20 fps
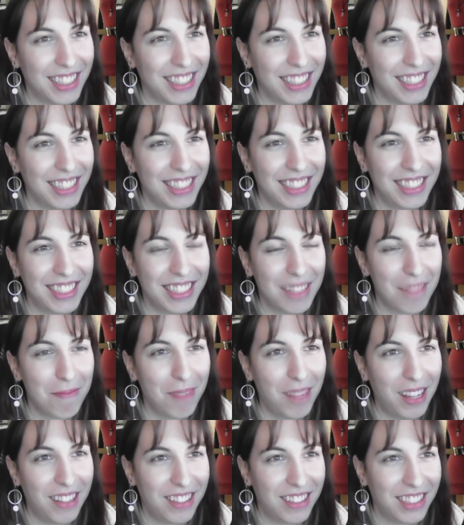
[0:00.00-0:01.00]
It's
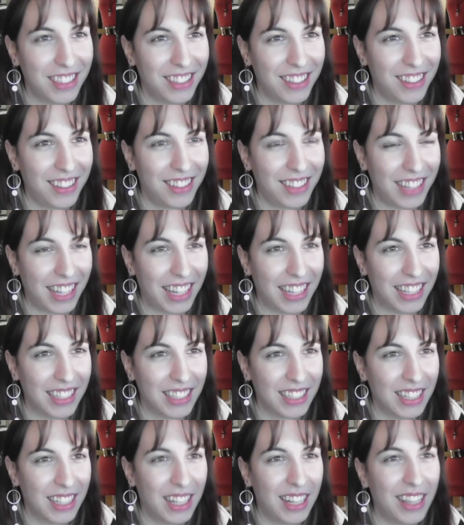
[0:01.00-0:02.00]
amazing to look at.
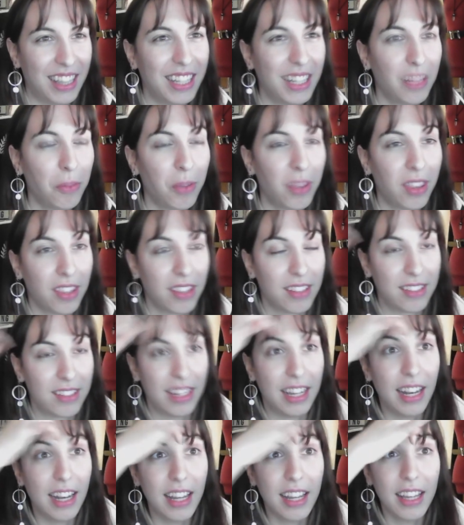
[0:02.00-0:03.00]
Like with
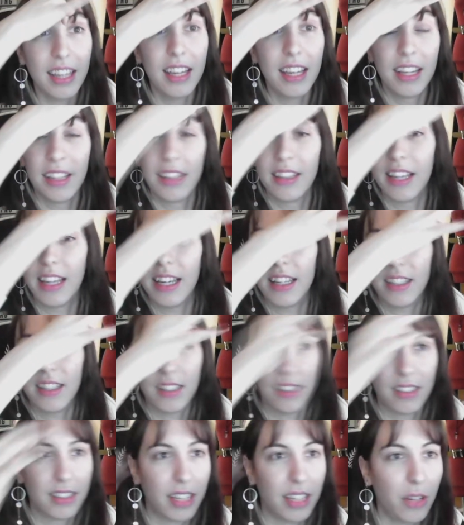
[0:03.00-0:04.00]
Zele, they
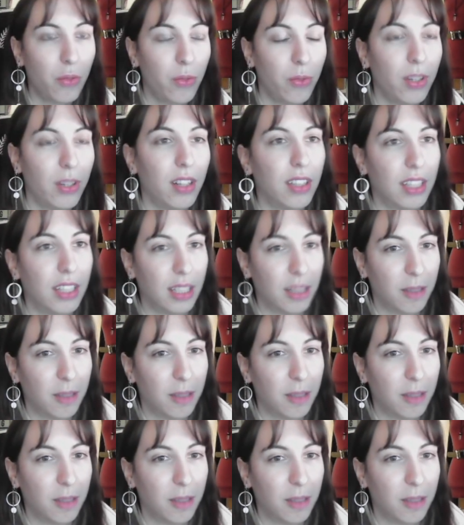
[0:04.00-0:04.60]
really